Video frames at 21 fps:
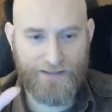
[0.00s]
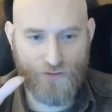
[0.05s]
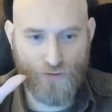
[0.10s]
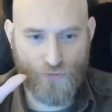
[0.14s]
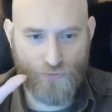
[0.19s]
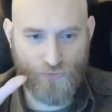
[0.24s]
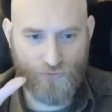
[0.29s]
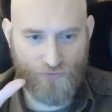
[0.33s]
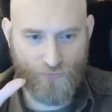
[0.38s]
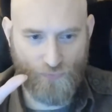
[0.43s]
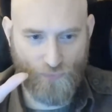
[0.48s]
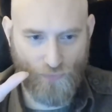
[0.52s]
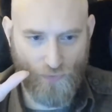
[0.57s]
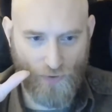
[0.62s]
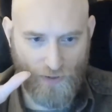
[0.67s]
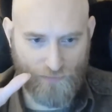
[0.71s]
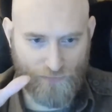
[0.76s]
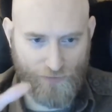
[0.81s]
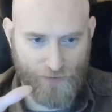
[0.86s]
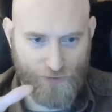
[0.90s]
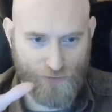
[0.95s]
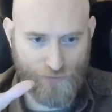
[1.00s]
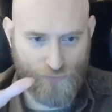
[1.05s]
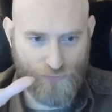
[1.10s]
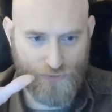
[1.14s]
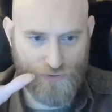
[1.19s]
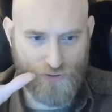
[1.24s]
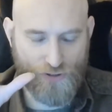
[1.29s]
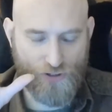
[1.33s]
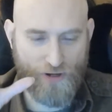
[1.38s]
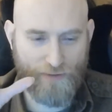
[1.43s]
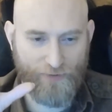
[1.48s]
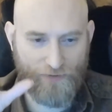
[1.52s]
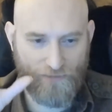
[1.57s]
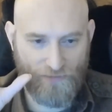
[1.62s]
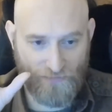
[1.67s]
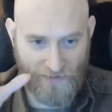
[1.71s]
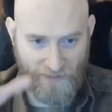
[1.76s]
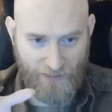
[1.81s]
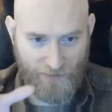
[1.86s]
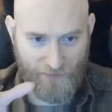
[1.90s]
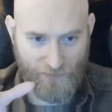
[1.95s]
use World War II German
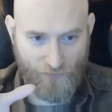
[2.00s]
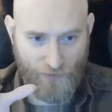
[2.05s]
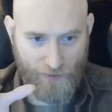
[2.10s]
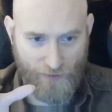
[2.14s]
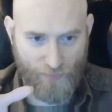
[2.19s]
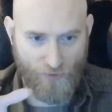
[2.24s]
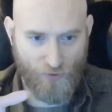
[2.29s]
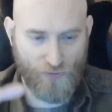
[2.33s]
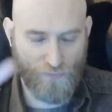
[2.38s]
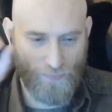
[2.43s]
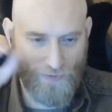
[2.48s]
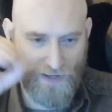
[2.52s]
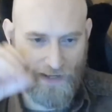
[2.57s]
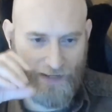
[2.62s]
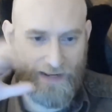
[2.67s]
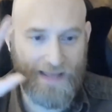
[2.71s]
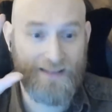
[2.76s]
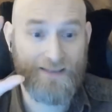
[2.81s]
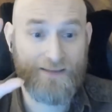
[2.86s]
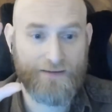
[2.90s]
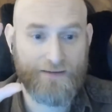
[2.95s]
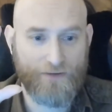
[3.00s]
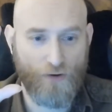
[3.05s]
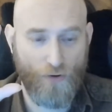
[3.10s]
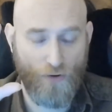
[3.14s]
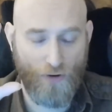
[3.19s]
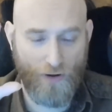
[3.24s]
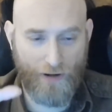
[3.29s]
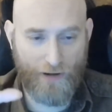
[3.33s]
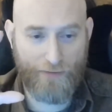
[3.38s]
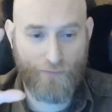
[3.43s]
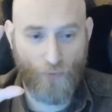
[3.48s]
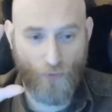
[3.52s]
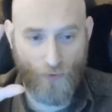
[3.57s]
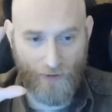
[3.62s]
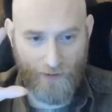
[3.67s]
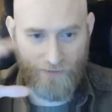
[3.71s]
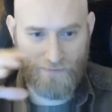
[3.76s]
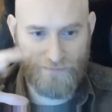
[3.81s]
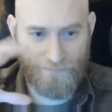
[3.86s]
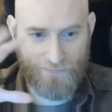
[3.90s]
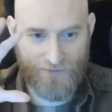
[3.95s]
figures for the most part, and early
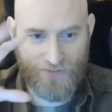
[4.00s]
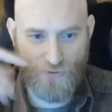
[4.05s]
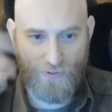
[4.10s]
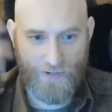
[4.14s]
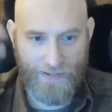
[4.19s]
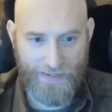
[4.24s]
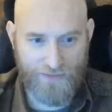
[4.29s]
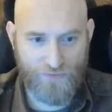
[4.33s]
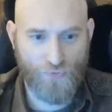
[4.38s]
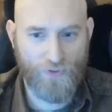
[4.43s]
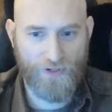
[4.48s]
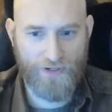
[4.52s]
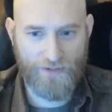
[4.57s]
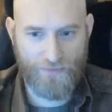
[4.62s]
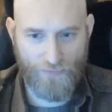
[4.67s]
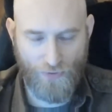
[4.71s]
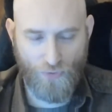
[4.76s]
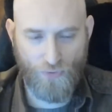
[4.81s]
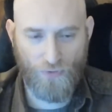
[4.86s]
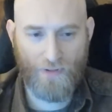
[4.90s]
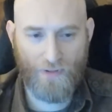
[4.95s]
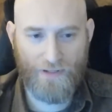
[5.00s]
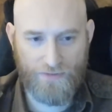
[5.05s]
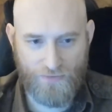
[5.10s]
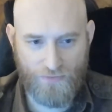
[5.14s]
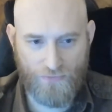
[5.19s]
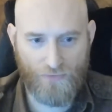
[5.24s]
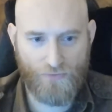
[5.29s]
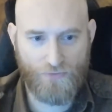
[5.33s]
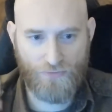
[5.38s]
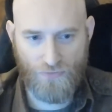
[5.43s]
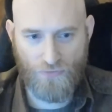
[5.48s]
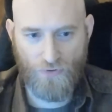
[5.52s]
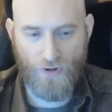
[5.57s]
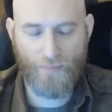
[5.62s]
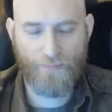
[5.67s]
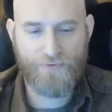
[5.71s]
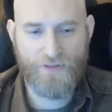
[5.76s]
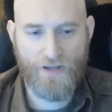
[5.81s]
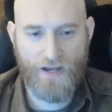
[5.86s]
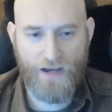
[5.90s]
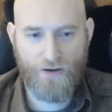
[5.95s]
war. So late war, they will only
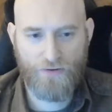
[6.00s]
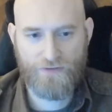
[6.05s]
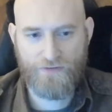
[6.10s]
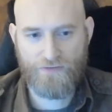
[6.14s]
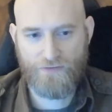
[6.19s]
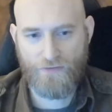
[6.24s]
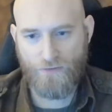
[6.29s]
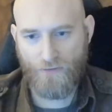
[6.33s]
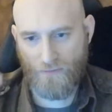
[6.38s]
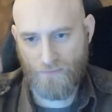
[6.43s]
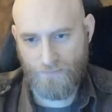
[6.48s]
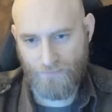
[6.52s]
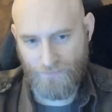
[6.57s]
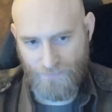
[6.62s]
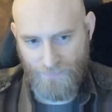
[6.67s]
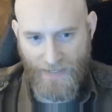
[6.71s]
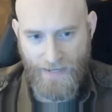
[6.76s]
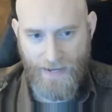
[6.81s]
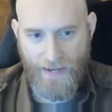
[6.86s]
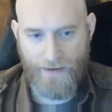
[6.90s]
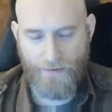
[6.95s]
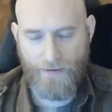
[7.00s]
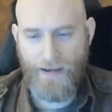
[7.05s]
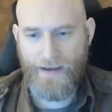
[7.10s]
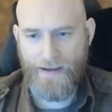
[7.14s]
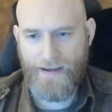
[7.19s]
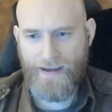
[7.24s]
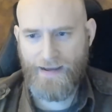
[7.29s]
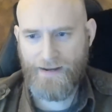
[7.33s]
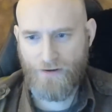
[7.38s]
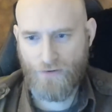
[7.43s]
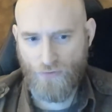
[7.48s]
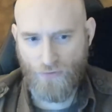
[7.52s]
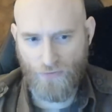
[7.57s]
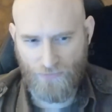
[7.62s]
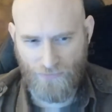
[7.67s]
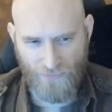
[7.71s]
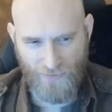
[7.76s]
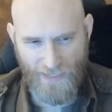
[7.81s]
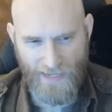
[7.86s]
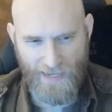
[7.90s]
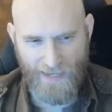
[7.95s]
drop down. So yeah, I know
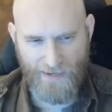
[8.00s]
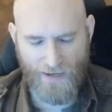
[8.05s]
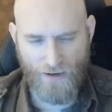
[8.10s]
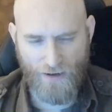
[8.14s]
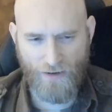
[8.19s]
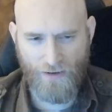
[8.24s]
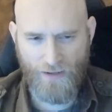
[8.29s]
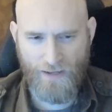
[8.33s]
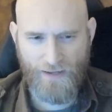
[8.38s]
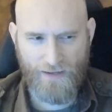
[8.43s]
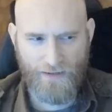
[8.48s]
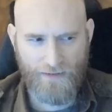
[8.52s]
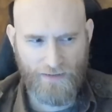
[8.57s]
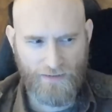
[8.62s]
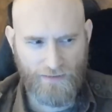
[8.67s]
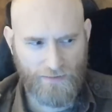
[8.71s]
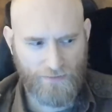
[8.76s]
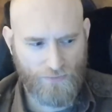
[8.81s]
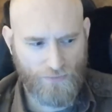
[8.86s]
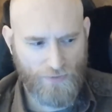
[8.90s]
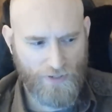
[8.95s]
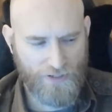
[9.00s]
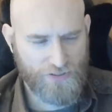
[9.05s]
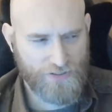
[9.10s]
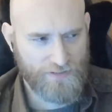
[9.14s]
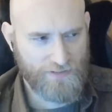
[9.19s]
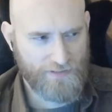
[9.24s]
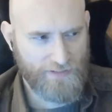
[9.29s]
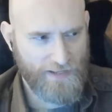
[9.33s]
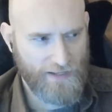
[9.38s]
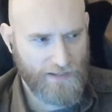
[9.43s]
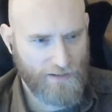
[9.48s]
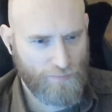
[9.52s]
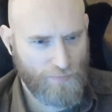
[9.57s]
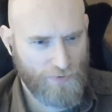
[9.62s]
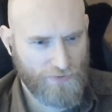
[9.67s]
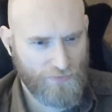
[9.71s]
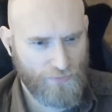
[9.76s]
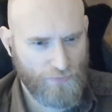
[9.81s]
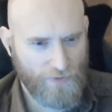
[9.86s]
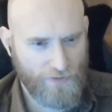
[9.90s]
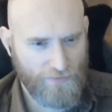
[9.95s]
also, now Russian tank
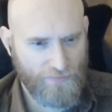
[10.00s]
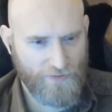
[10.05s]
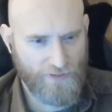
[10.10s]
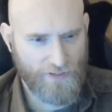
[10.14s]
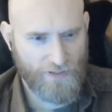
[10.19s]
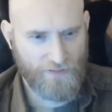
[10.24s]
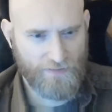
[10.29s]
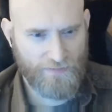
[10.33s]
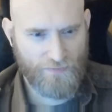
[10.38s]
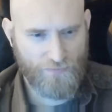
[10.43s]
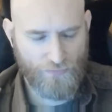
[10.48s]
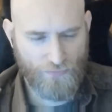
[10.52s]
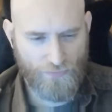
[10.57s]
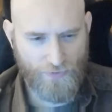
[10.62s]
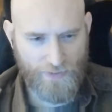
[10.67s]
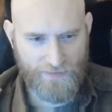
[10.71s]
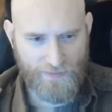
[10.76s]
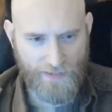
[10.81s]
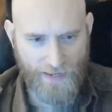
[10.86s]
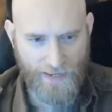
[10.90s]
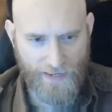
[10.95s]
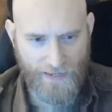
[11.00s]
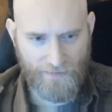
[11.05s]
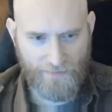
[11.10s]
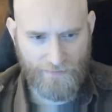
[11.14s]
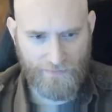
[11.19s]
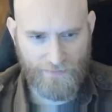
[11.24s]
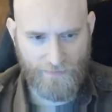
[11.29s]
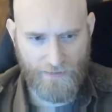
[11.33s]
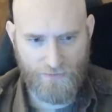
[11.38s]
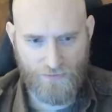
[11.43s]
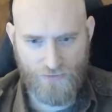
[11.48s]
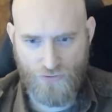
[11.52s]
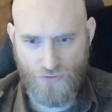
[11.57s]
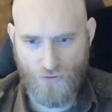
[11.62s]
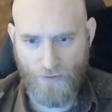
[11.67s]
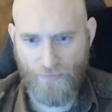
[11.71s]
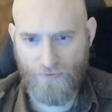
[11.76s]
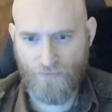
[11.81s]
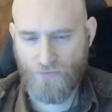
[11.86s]
platoon, I think, is 3 tanks, and German,